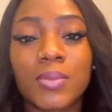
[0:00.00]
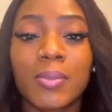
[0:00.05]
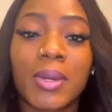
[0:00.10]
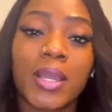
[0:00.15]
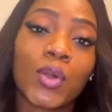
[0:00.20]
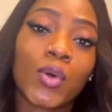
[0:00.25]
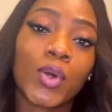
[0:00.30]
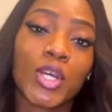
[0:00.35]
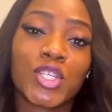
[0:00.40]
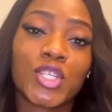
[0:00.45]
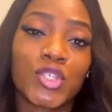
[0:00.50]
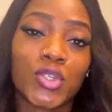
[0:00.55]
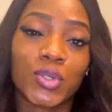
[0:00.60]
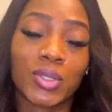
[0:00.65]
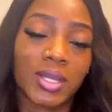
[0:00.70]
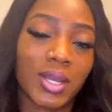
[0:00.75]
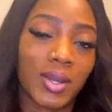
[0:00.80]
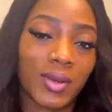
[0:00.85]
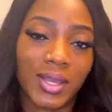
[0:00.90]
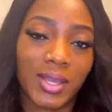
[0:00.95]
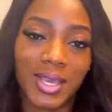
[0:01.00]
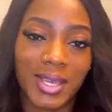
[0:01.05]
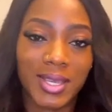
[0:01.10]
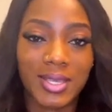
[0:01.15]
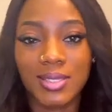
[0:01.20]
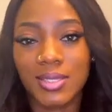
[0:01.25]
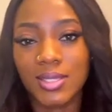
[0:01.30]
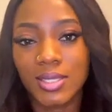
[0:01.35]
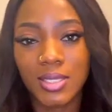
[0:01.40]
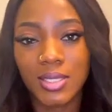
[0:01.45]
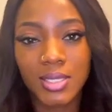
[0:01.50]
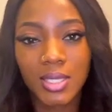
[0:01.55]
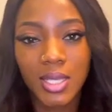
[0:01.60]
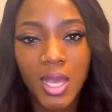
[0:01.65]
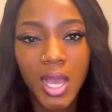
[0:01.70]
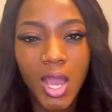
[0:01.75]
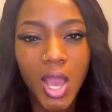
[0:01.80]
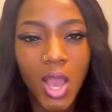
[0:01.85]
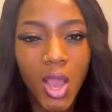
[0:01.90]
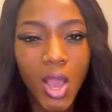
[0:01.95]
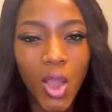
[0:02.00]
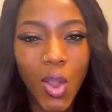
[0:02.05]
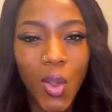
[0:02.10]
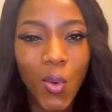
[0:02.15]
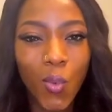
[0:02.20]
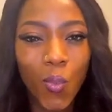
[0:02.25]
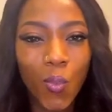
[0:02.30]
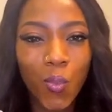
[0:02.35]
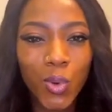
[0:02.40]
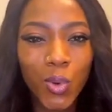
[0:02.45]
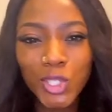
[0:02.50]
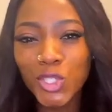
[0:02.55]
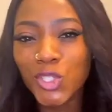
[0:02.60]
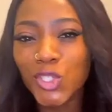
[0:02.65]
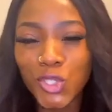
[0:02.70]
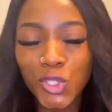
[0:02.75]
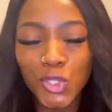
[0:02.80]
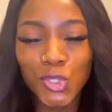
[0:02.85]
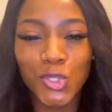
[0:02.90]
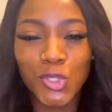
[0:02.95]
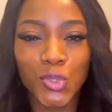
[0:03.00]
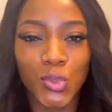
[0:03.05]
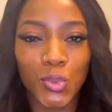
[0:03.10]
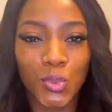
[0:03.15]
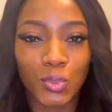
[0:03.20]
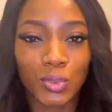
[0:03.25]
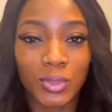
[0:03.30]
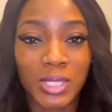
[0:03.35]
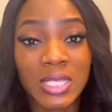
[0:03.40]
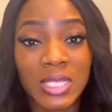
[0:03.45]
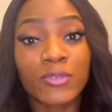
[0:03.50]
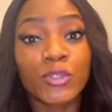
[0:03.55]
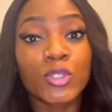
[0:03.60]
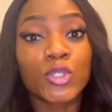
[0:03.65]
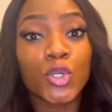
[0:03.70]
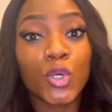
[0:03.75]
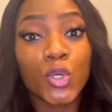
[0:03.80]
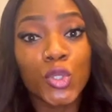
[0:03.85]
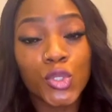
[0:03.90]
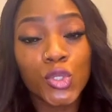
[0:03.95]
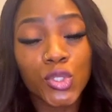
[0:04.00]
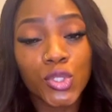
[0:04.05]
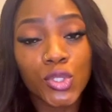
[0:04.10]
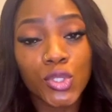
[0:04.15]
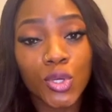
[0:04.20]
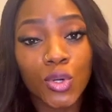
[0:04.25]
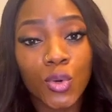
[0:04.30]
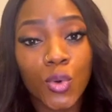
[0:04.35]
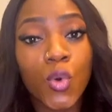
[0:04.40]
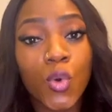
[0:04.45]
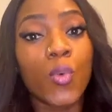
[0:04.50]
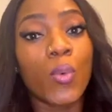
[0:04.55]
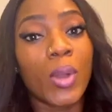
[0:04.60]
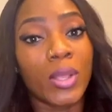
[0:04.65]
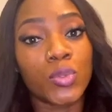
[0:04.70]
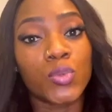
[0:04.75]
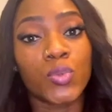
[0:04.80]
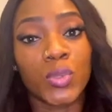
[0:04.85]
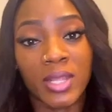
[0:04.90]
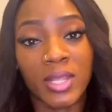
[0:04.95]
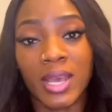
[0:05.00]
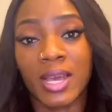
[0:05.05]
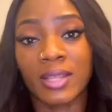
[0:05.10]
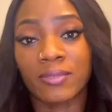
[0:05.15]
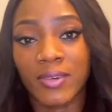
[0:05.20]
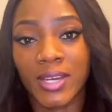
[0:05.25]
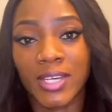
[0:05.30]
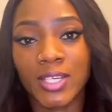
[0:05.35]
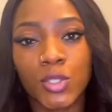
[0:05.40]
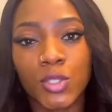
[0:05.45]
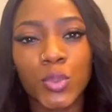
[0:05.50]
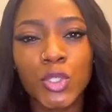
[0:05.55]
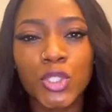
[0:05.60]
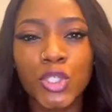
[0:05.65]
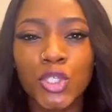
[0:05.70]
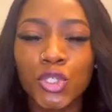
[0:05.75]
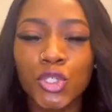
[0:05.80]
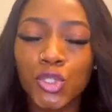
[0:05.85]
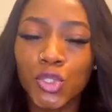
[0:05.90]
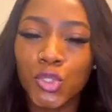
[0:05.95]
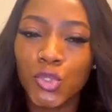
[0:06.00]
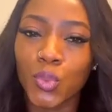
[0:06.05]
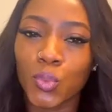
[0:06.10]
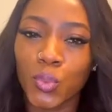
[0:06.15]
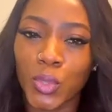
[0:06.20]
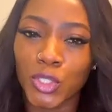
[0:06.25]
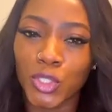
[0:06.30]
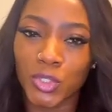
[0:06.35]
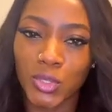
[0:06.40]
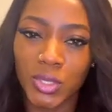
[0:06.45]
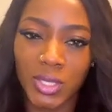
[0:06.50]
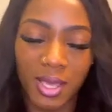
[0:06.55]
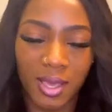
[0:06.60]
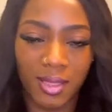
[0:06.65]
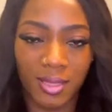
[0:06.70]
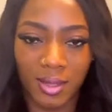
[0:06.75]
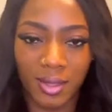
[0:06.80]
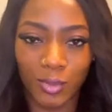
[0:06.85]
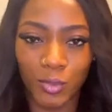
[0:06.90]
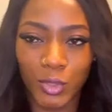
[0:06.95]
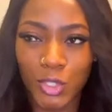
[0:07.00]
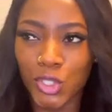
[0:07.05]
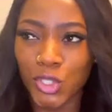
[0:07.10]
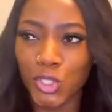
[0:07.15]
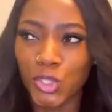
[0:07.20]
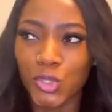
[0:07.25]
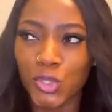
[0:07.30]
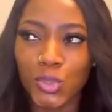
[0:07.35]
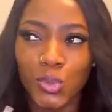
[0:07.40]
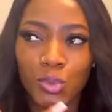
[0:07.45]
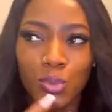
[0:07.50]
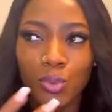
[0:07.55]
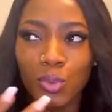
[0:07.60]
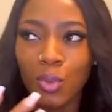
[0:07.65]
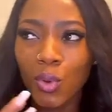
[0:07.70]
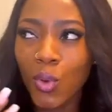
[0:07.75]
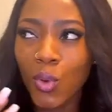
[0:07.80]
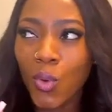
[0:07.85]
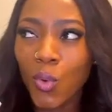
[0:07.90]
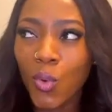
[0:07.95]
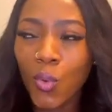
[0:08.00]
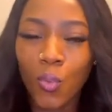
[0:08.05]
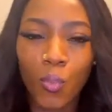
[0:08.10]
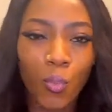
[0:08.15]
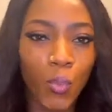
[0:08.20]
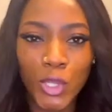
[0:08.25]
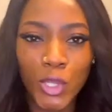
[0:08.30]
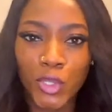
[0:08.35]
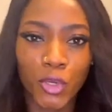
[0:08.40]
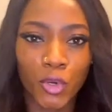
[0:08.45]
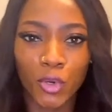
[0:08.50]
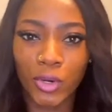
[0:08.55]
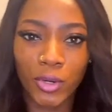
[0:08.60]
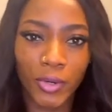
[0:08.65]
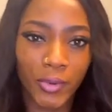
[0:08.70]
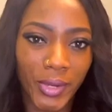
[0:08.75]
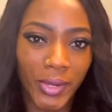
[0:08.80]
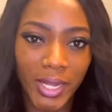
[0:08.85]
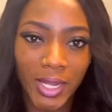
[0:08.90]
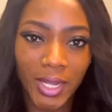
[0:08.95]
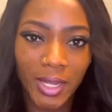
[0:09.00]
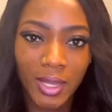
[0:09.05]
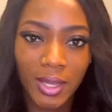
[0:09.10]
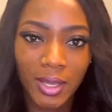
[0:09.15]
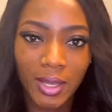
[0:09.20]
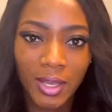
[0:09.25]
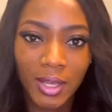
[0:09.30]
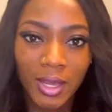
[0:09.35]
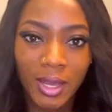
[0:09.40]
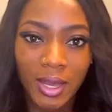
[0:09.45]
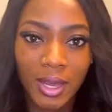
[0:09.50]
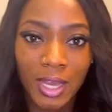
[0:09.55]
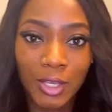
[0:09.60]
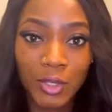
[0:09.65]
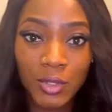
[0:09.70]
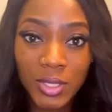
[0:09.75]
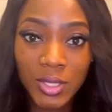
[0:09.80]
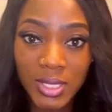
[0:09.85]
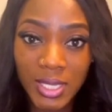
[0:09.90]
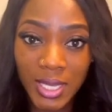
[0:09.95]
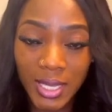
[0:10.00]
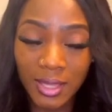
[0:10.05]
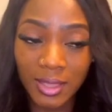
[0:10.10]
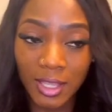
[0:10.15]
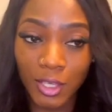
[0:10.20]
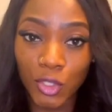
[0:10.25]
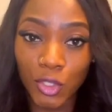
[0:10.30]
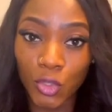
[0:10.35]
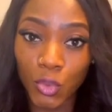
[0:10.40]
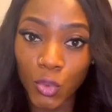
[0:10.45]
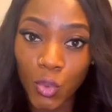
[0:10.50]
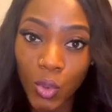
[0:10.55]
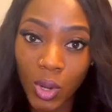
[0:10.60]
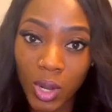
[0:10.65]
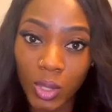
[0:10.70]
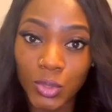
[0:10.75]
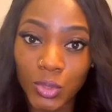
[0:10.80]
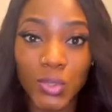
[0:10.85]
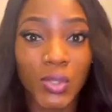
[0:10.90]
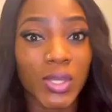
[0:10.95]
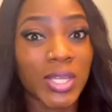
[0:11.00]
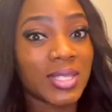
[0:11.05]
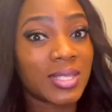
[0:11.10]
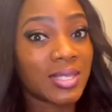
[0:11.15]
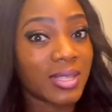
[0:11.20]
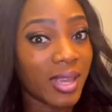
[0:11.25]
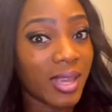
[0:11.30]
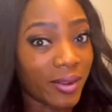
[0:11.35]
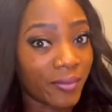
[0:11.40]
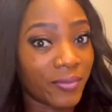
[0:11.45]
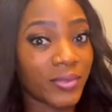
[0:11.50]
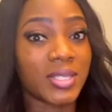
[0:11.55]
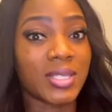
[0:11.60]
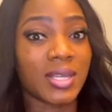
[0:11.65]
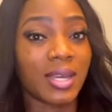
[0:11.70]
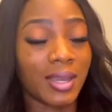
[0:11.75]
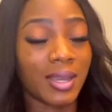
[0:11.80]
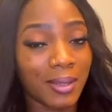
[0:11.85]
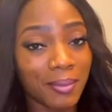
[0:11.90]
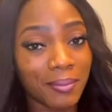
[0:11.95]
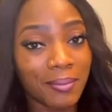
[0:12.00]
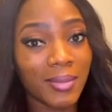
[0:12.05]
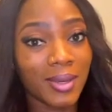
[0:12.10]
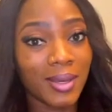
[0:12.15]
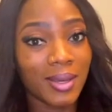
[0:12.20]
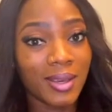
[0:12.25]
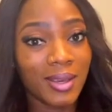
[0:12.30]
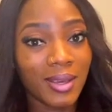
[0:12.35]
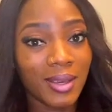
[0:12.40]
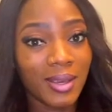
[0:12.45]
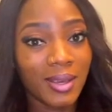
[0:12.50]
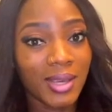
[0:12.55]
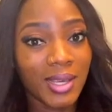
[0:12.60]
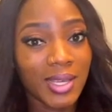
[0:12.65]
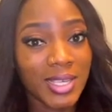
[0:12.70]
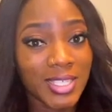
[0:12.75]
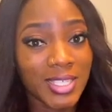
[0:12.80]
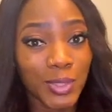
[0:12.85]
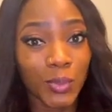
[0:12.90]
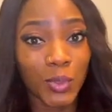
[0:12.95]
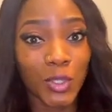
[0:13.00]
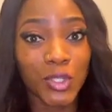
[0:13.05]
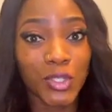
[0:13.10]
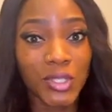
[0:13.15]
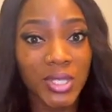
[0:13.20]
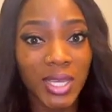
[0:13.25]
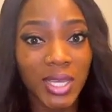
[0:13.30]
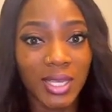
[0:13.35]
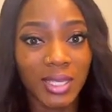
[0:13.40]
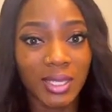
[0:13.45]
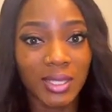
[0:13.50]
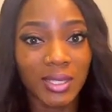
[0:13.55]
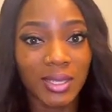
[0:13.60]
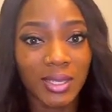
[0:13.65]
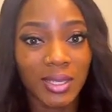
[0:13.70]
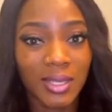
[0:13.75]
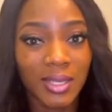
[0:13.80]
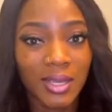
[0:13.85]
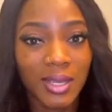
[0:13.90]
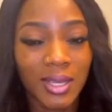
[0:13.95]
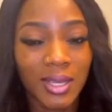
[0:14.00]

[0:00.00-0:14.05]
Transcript: So my question now is, what do you do? That's for those who went for the advice. What do you do when you're together? What do you do when you're hungry? Are you saying that you go out to eat every time? Is that what you're saying?